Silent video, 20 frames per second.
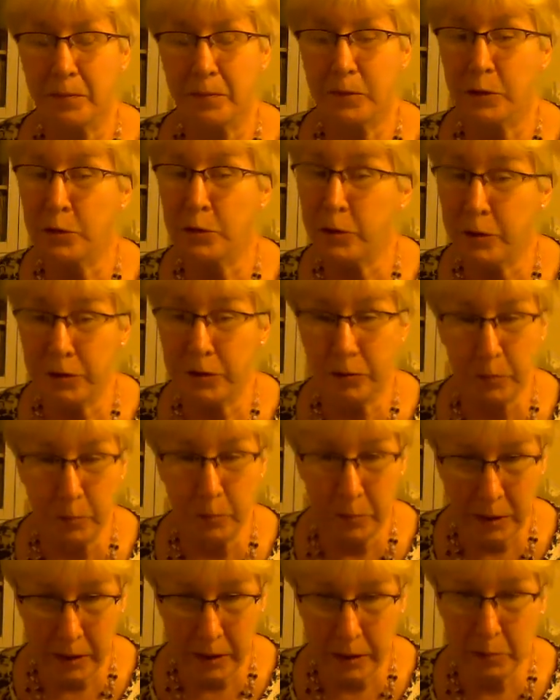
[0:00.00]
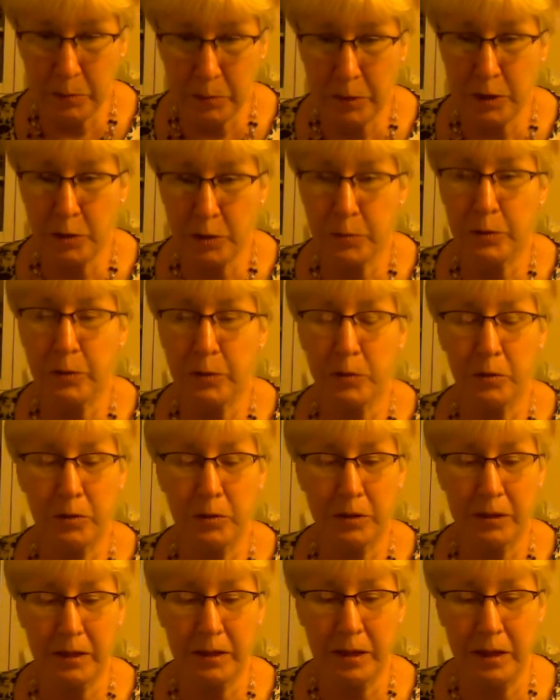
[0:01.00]
Sorry for my speech,
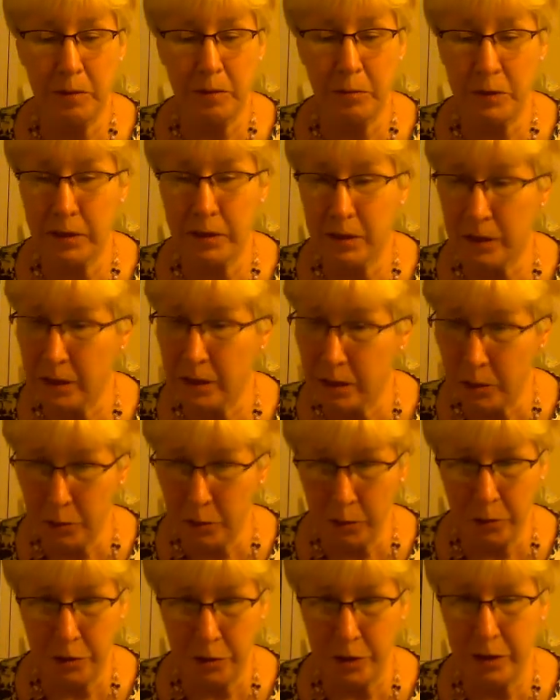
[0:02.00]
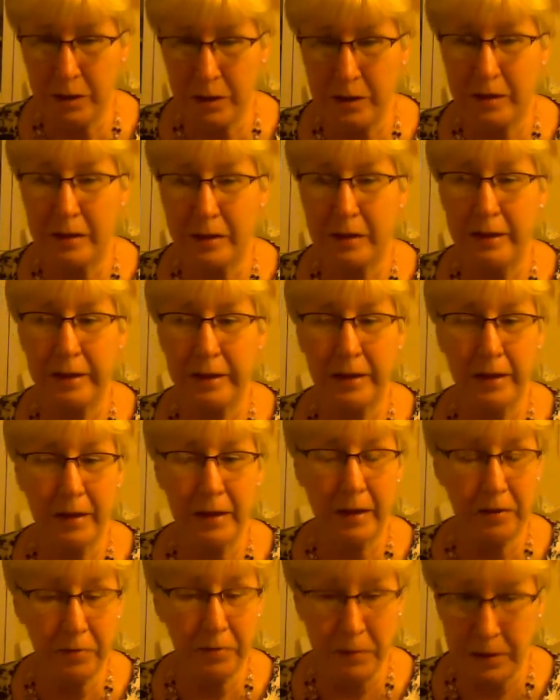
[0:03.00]
because I'm still tortured
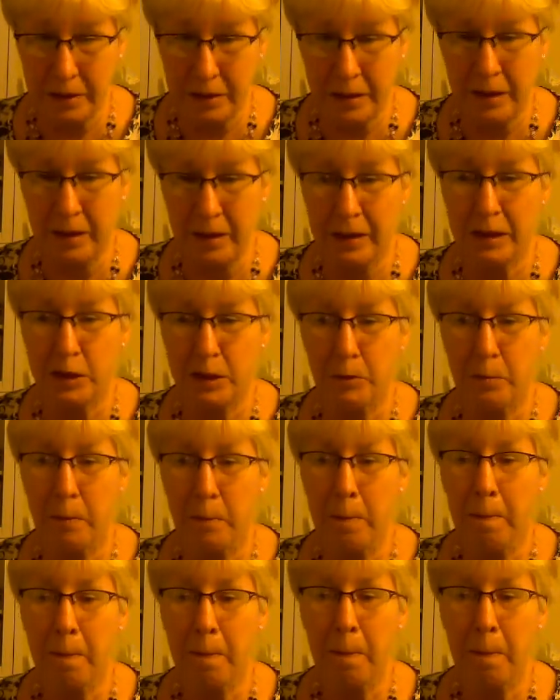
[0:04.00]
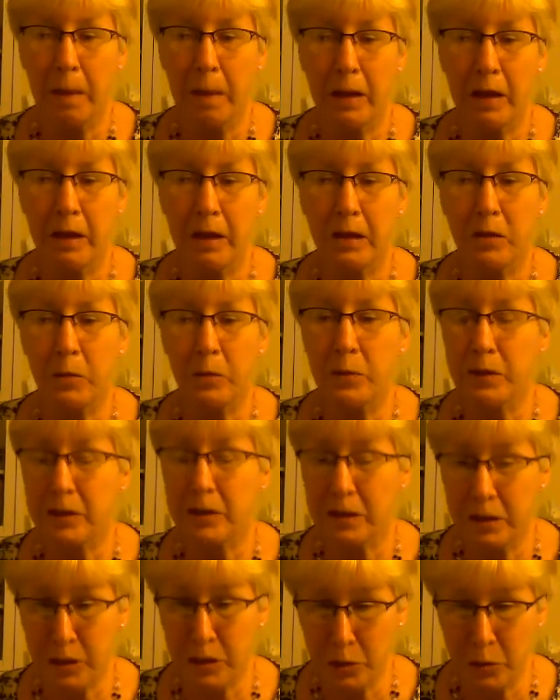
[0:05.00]
every night
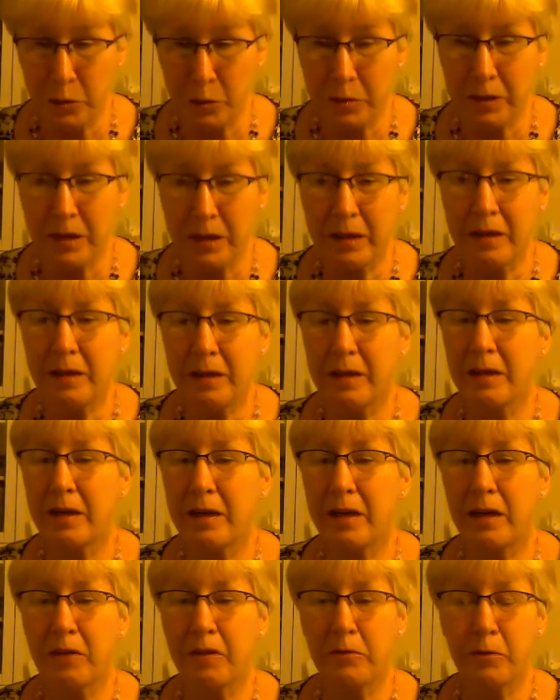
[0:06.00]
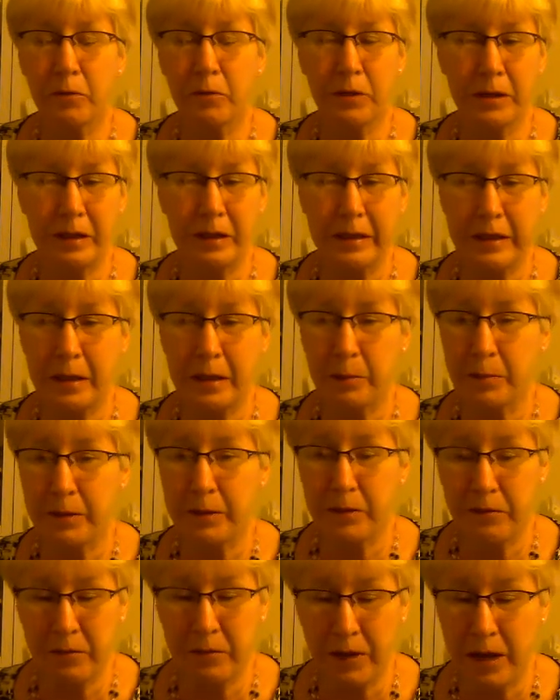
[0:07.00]
with insomnia. I fall asleep
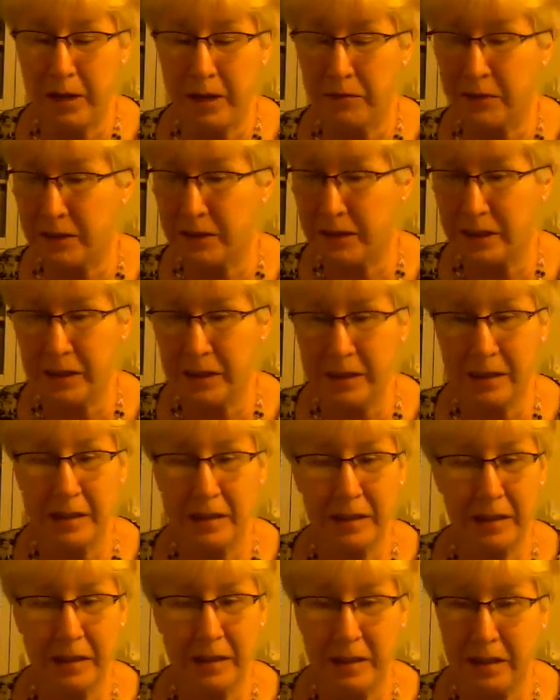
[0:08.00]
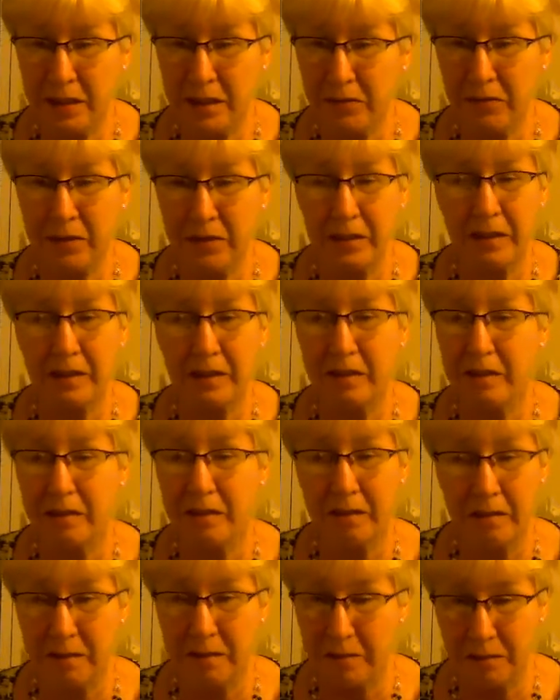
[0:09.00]
at 5, 6, 7,
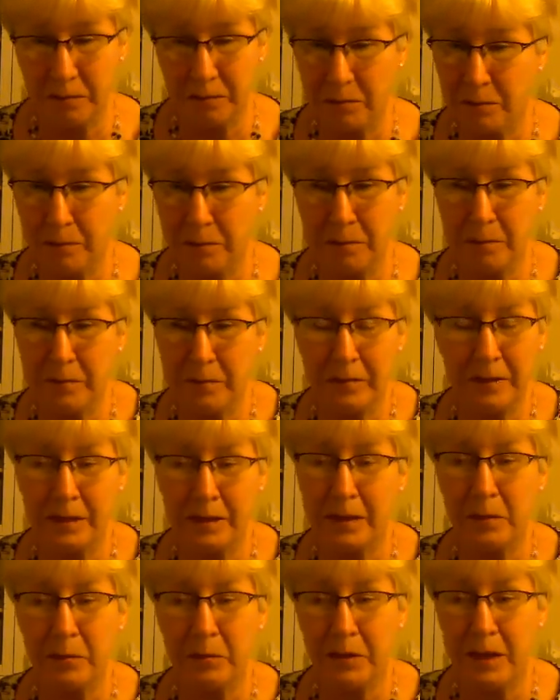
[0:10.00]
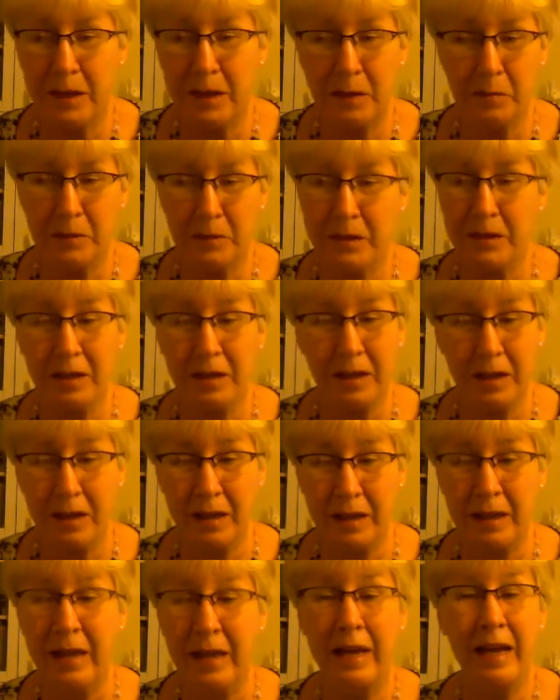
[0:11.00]
sometimes
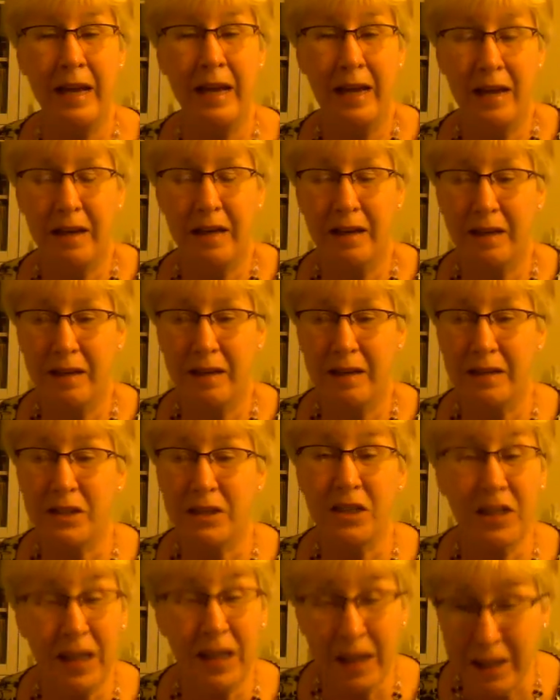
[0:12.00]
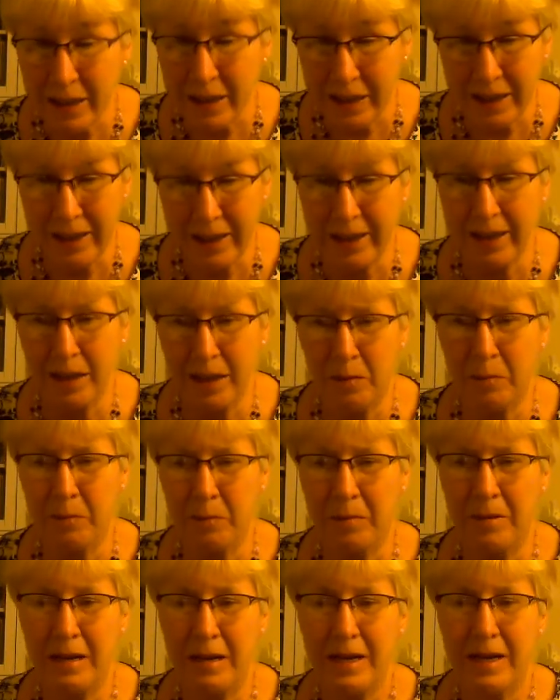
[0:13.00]
9, 10
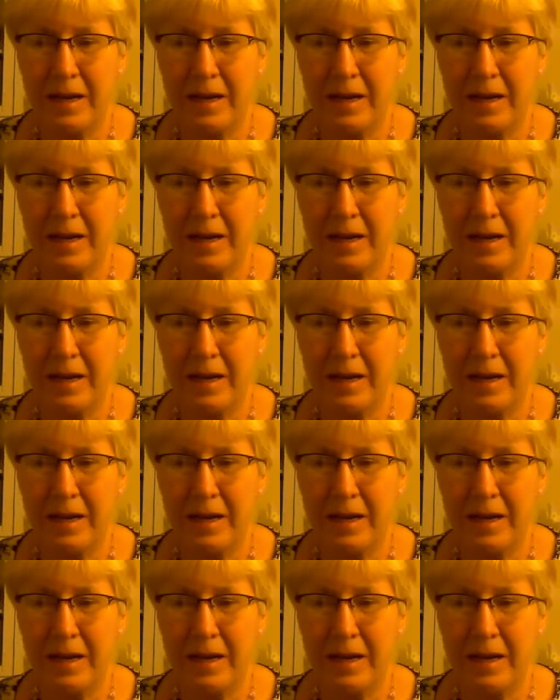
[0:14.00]
a.m.